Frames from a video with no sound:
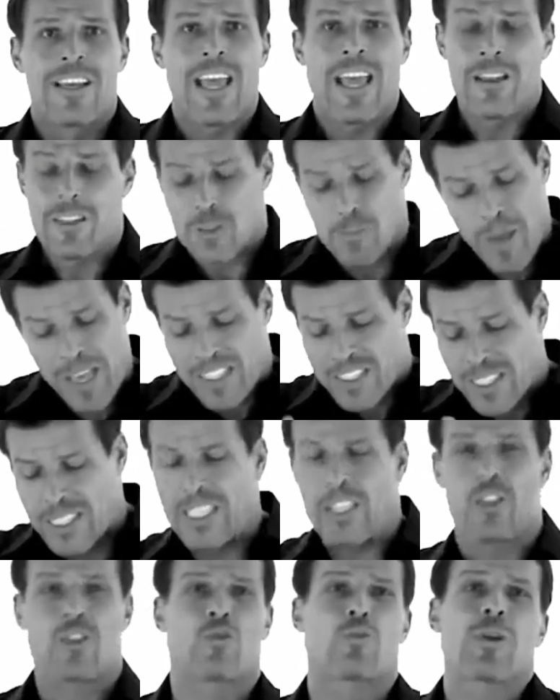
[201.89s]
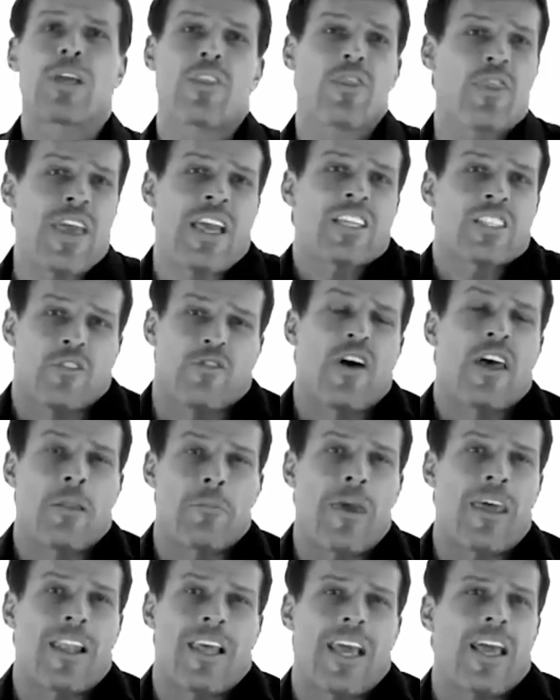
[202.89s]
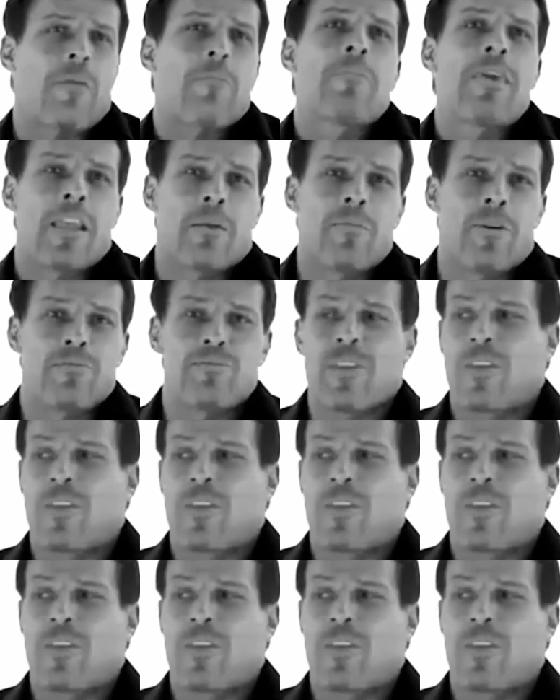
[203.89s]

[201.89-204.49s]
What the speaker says: And it's basically 3 things fundamentally at a minimum.